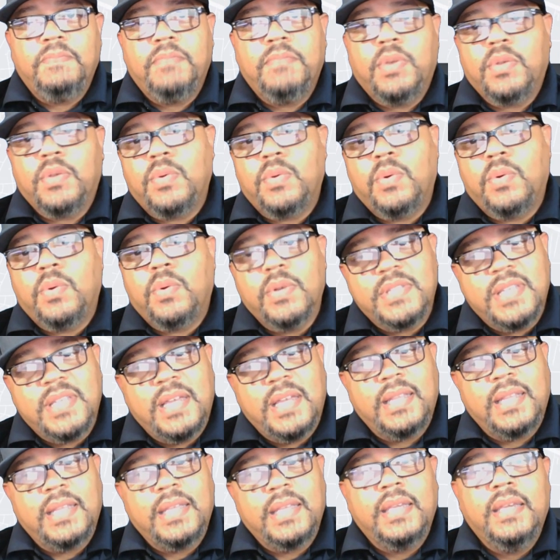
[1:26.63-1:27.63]
both
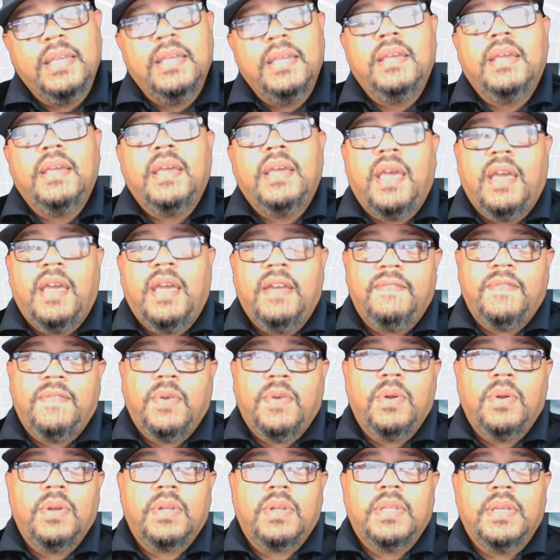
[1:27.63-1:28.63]
horizontally and
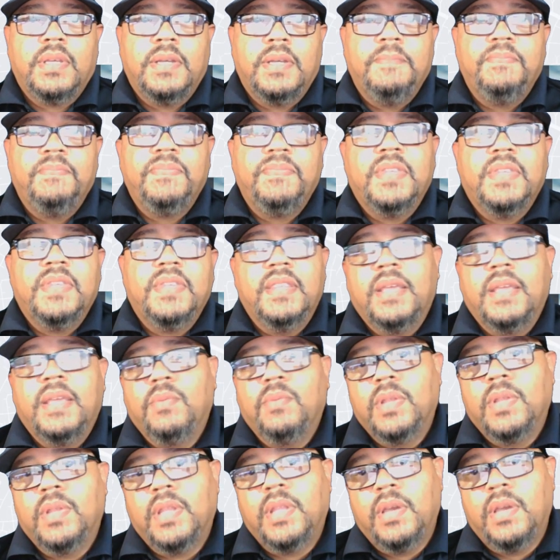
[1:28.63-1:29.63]
vertically, than they
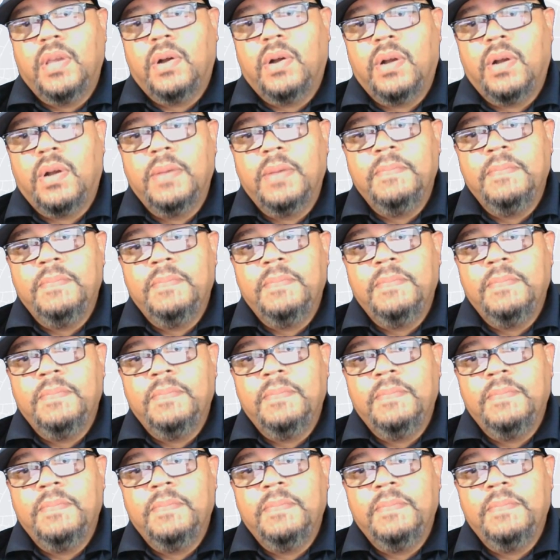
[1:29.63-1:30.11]
really are,